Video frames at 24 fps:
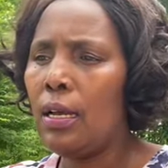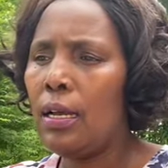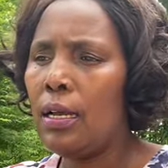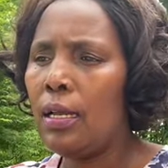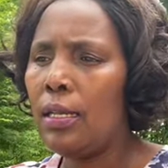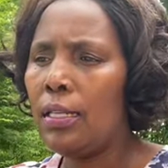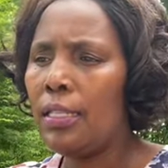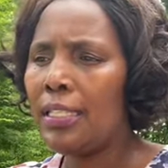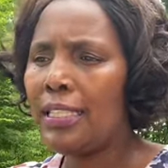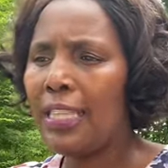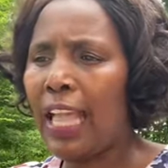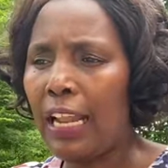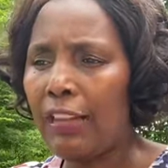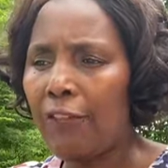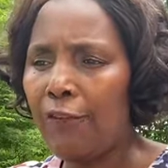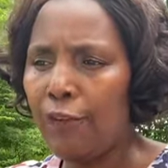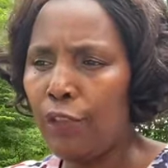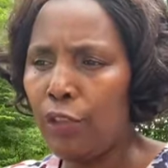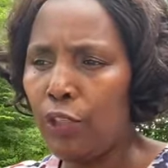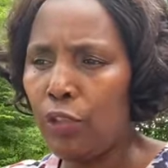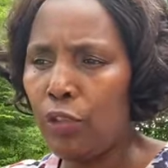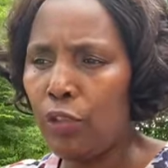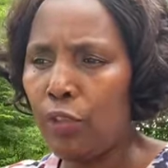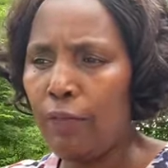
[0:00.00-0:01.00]

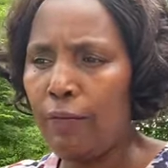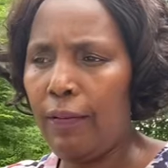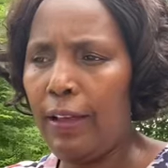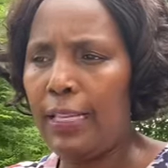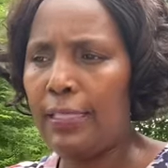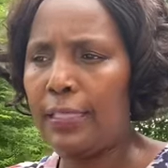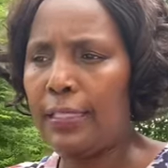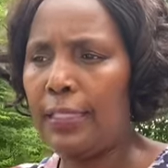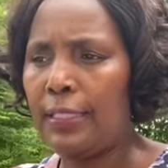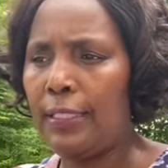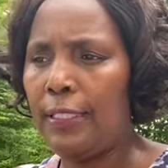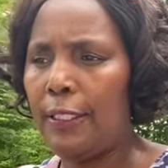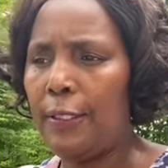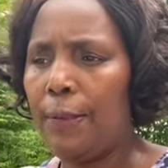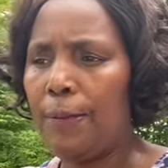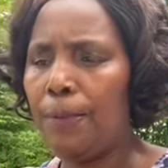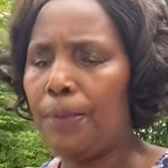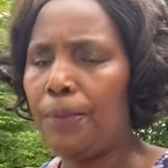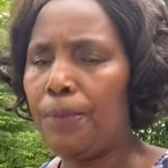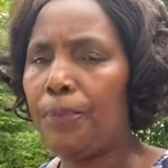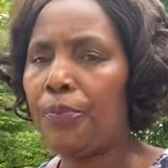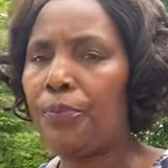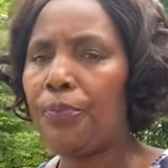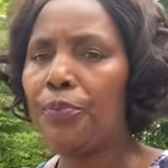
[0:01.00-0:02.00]
Stanford University.
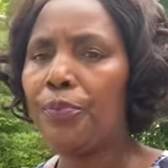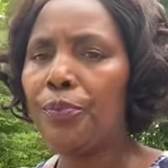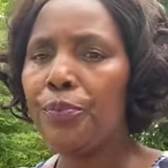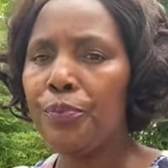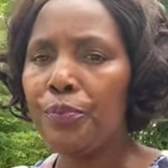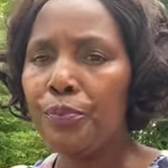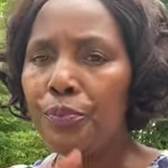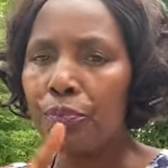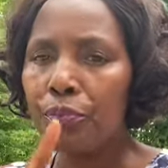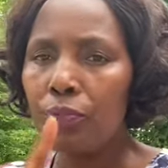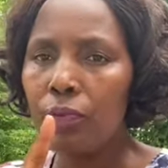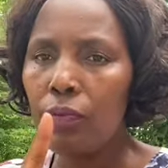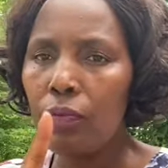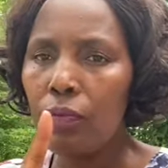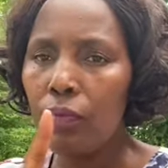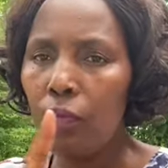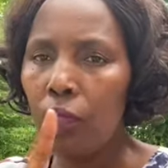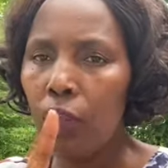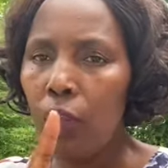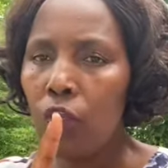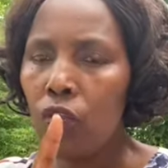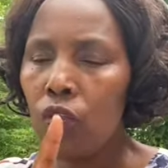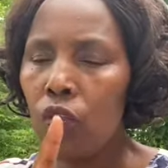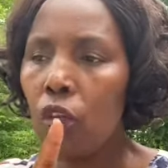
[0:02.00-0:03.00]

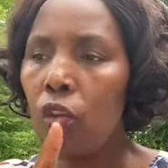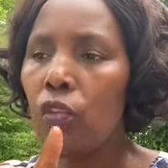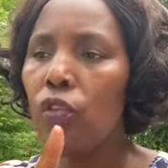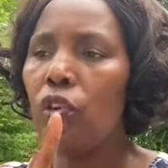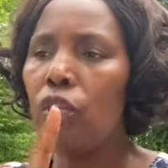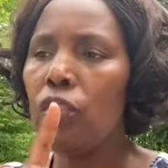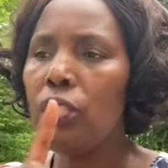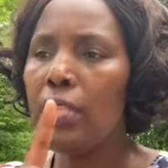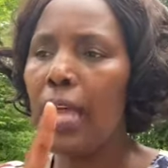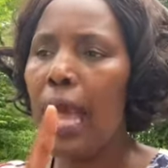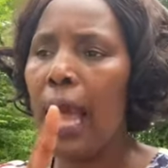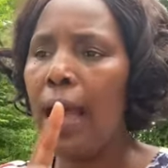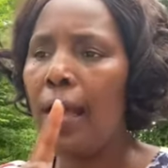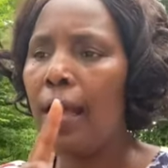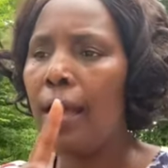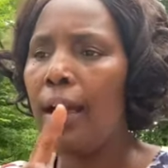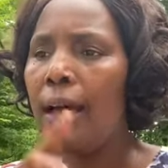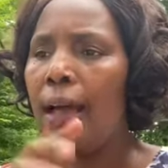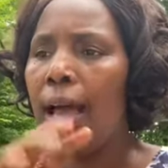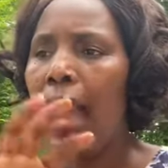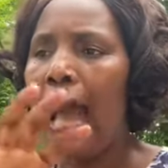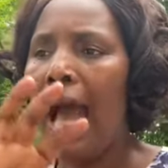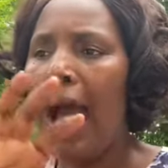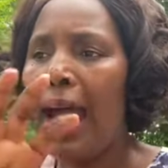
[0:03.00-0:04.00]
So those are
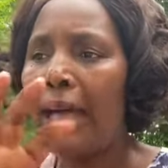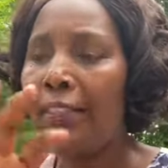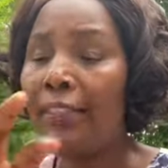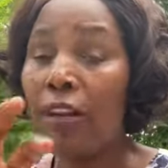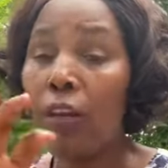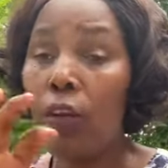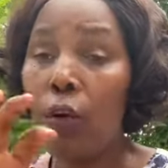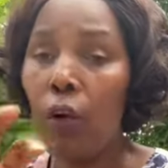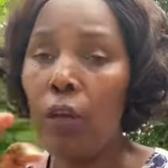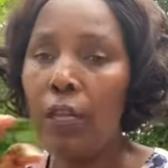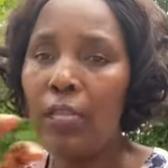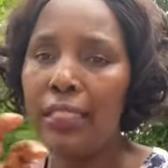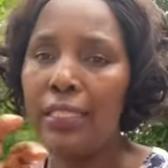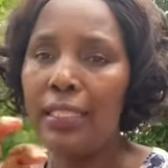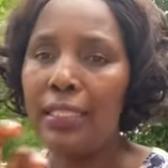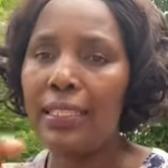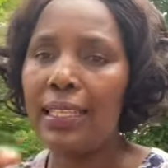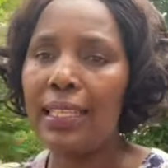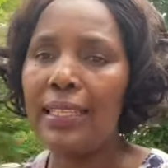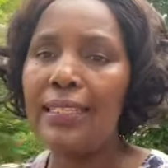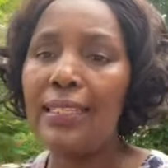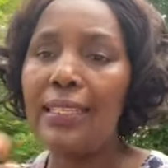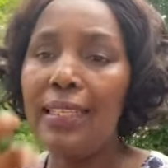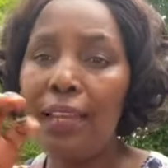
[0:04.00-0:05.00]
other colleges
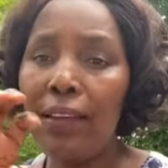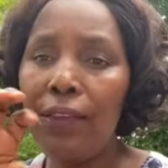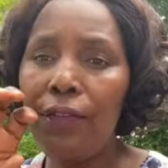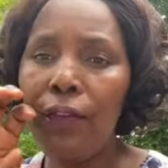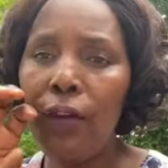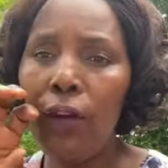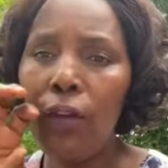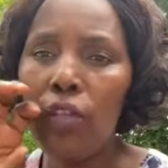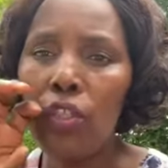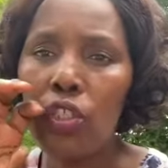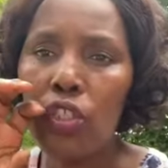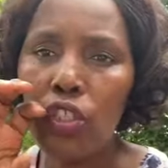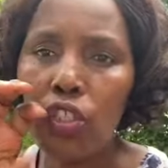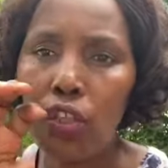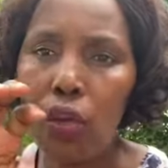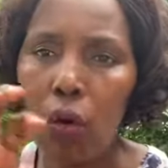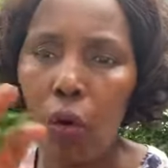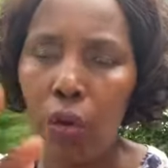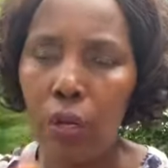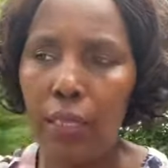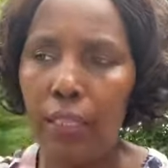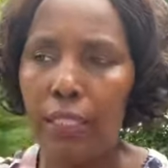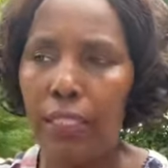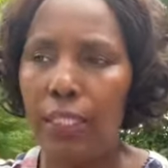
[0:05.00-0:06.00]
that give
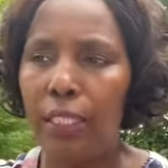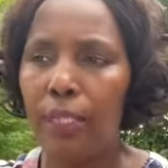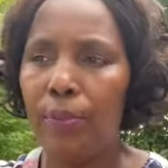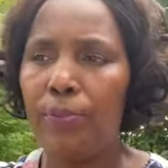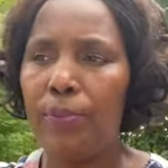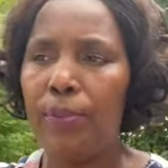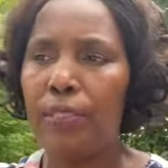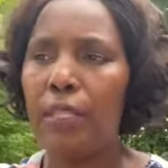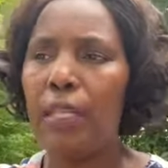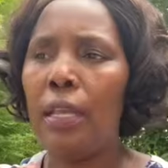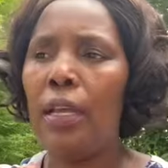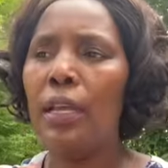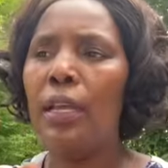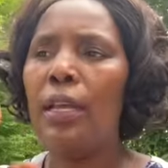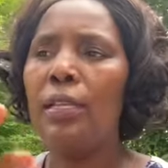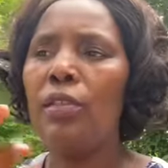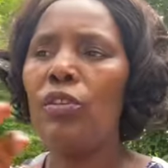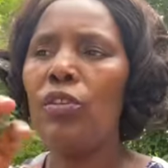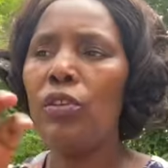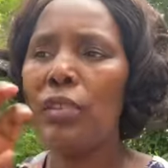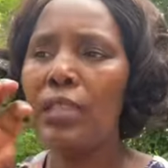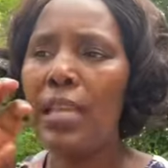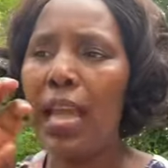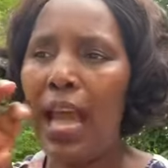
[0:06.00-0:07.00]
scholarships.
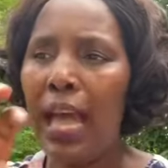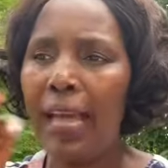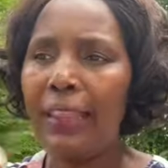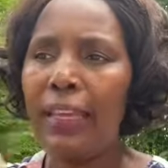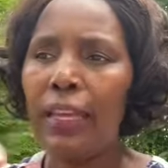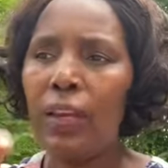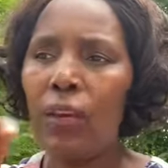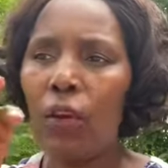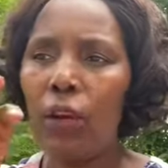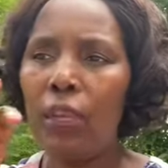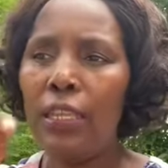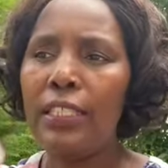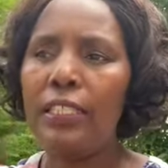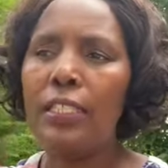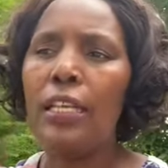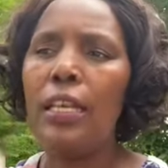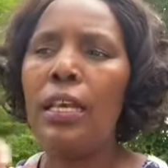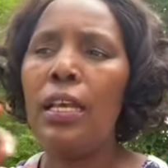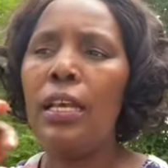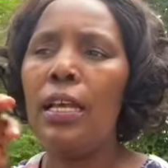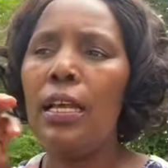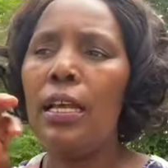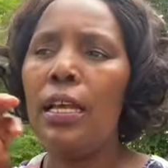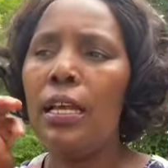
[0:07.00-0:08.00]
Those are other college,
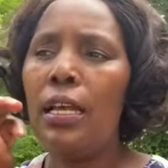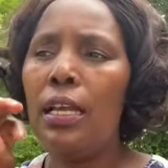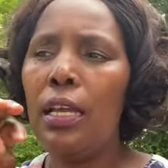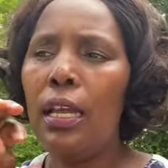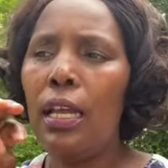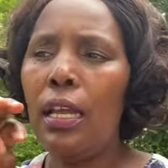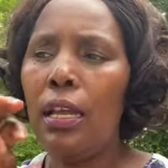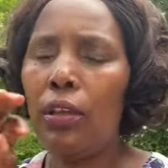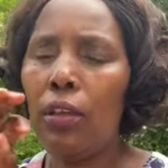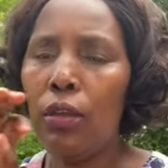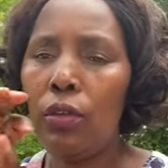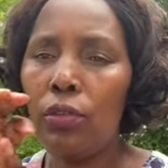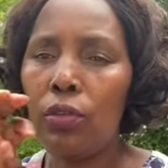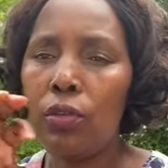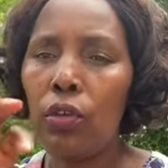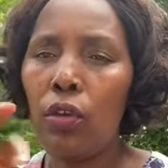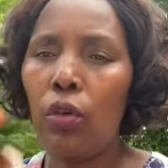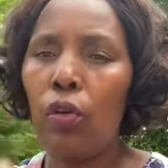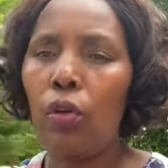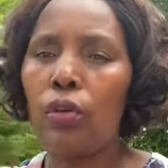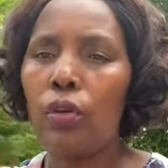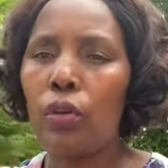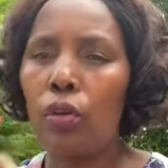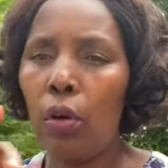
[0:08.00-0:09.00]
uh,
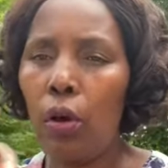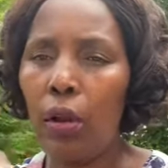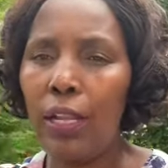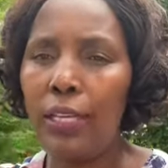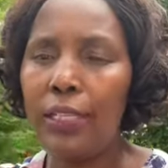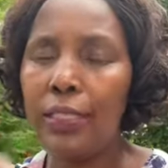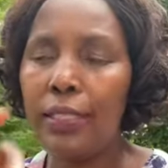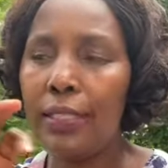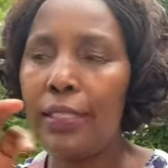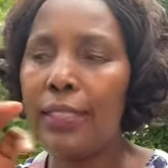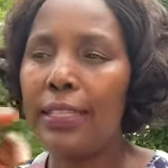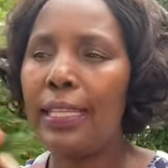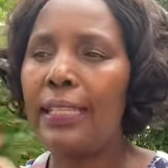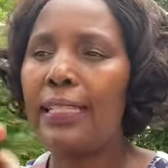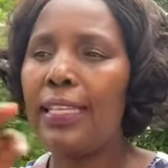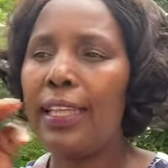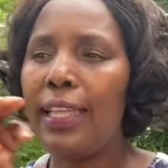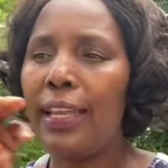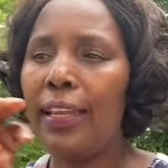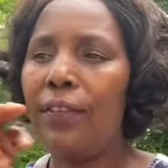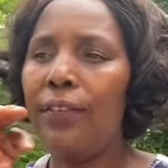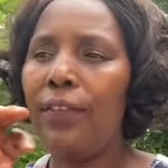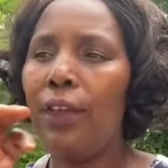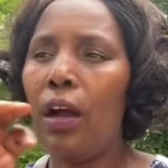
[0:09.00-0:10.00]
co colleges that
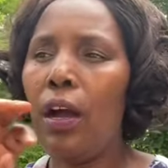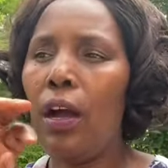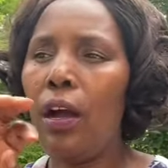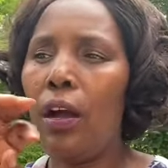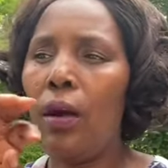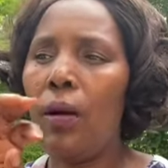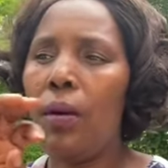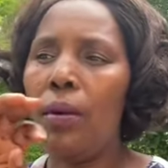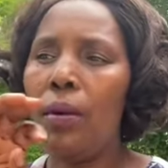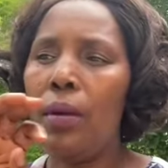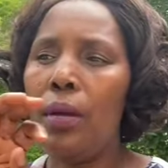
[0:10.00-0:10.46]
give uh,